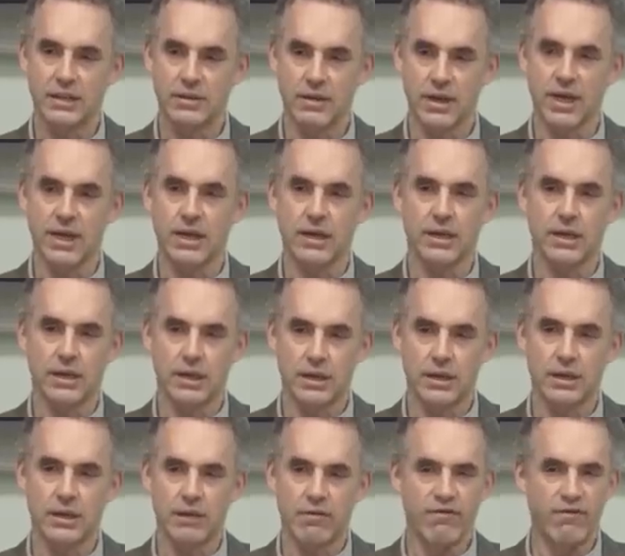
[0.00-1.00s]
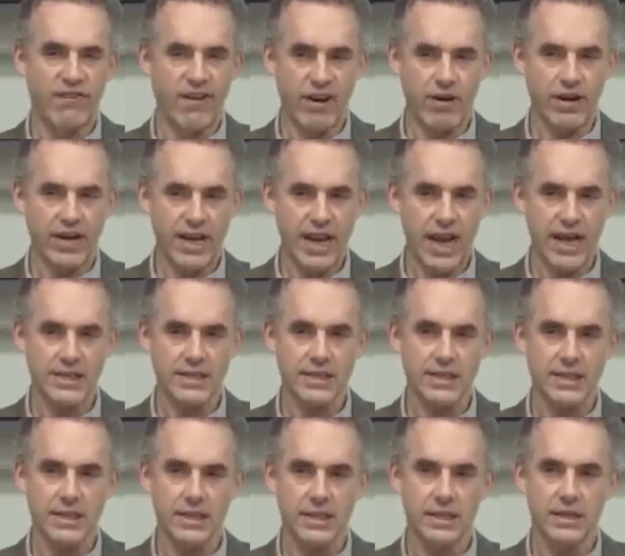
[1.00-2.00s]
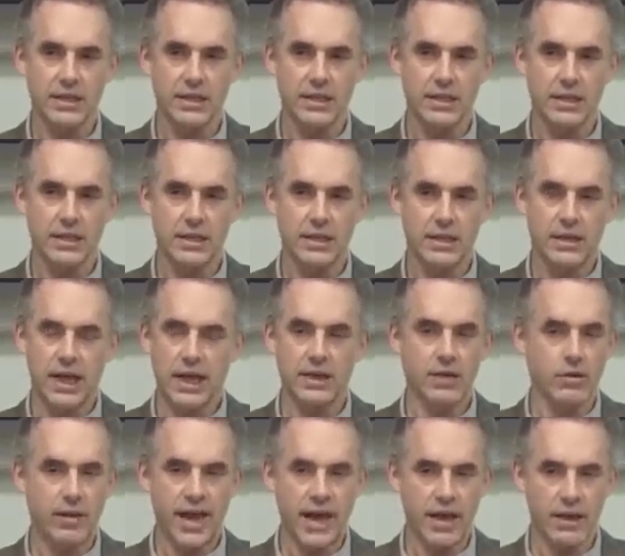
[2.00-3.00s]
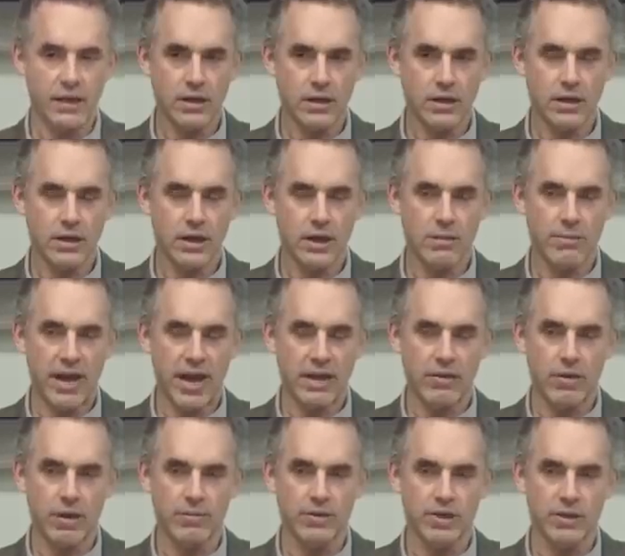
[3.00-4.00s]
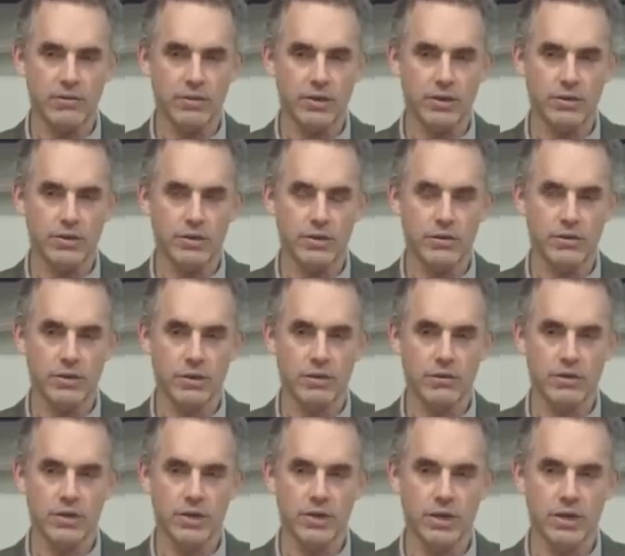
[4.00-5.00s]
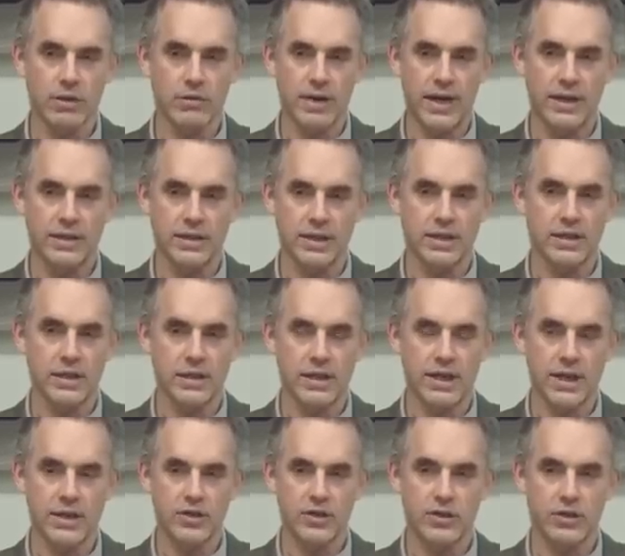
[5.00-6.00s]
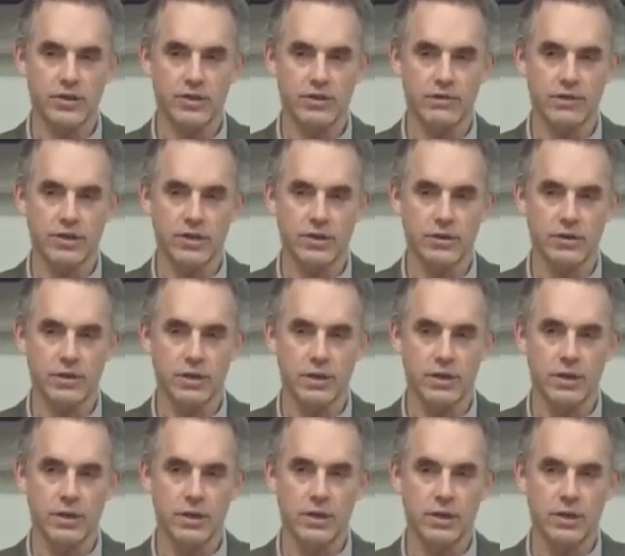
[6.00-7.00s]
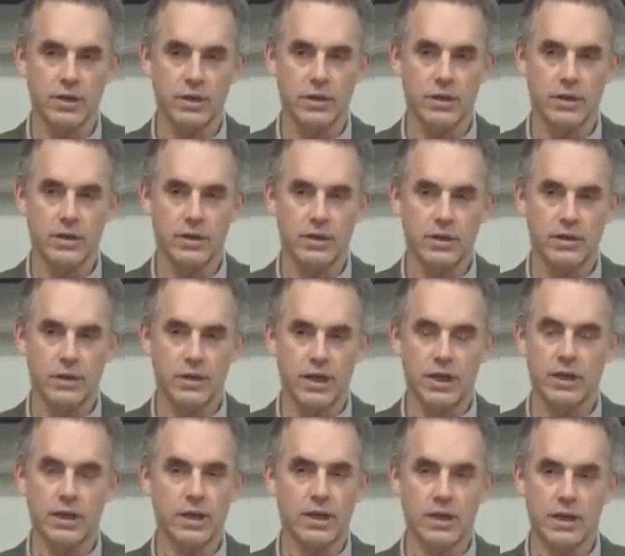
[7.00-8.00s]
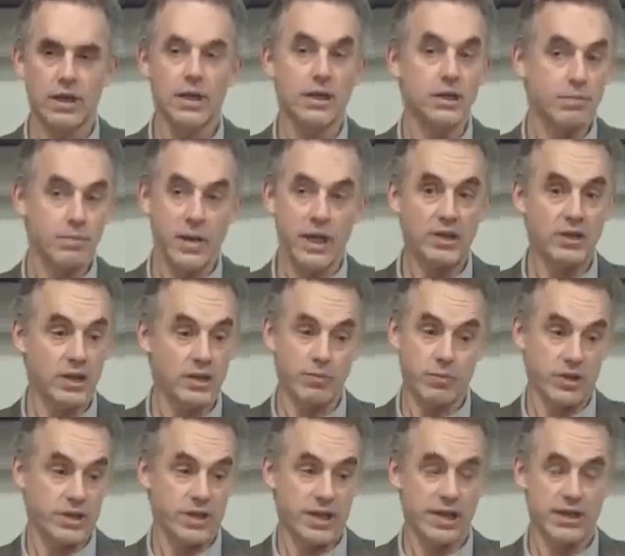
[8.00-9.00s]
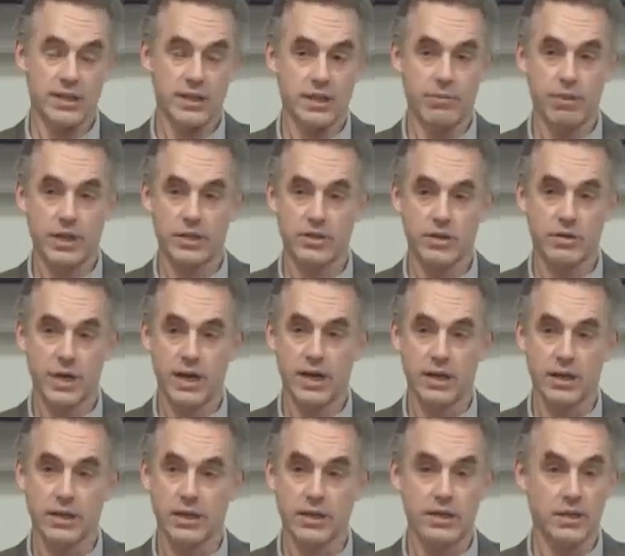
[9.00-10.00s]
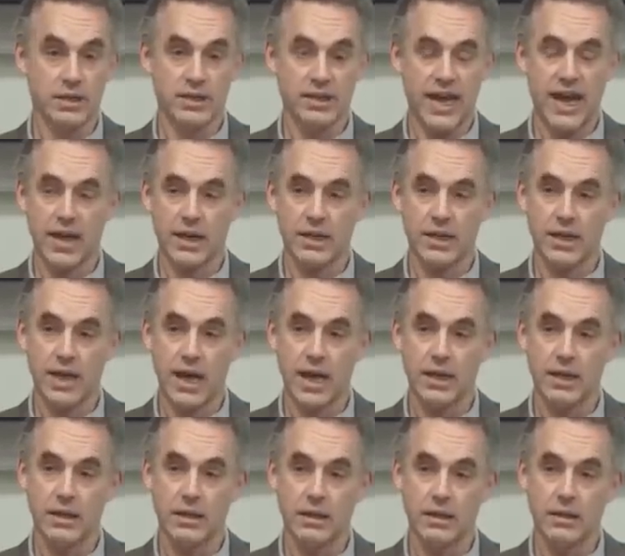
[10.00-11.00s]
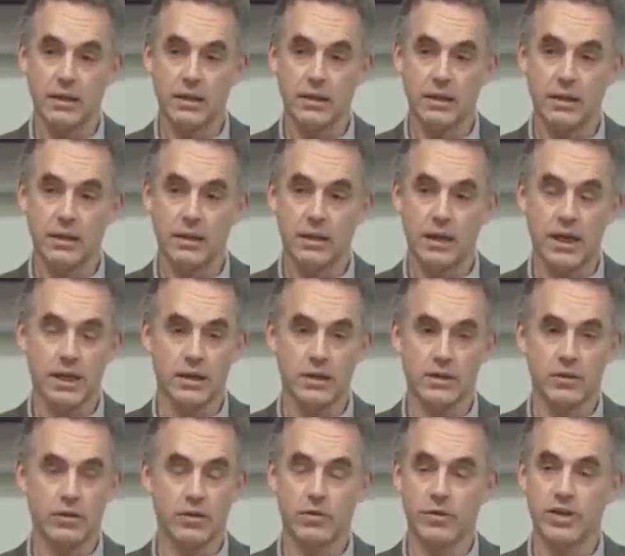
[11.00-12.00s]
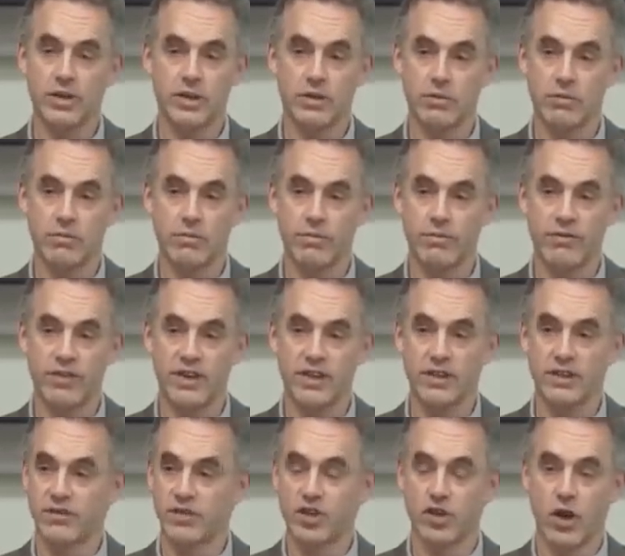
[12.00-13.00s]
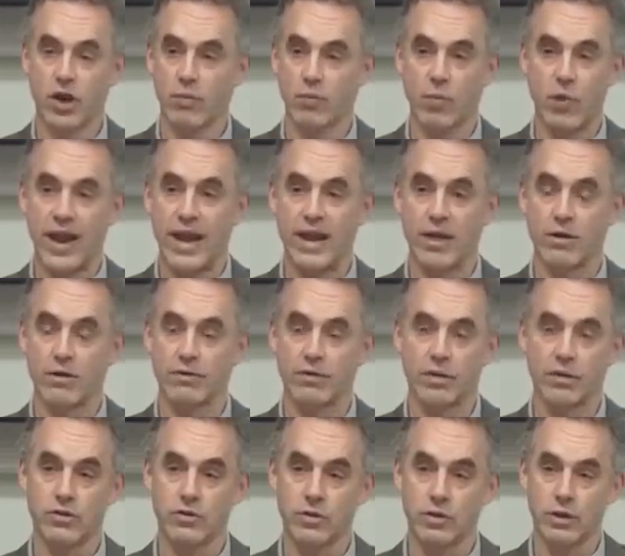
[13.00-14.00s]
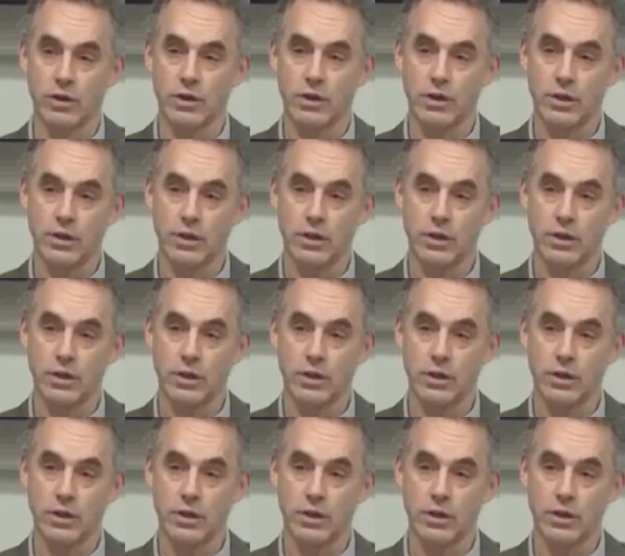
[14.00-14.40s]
right? Very nasty. And you can't declare bankruptcy with your student loans in the US. It's indentured servitude. And it's precisely Pleasure Island. It's exactly that. And so tuition fees have shot way out of control.